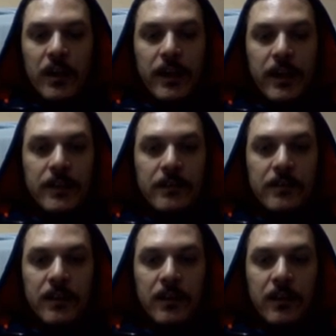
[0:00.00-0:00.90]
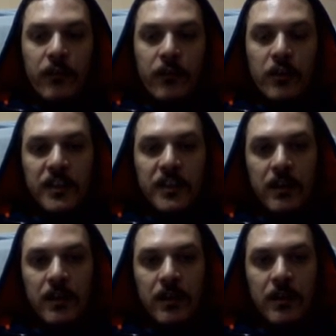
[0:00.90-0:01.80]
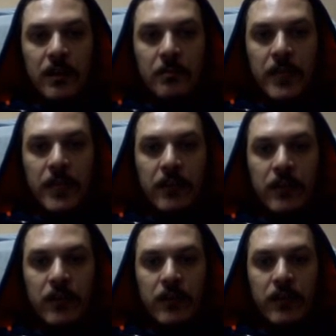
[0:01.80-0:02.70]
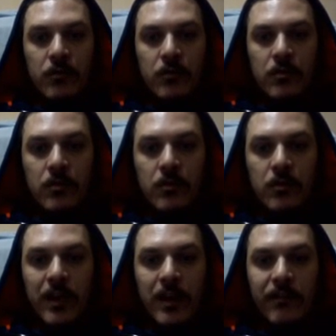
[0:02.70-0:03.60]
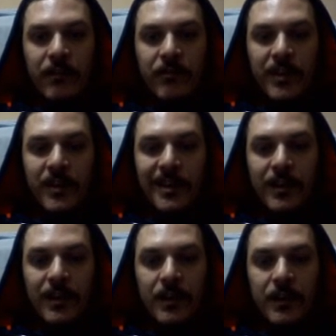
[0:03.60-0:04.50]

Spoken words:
and of course black trying to have a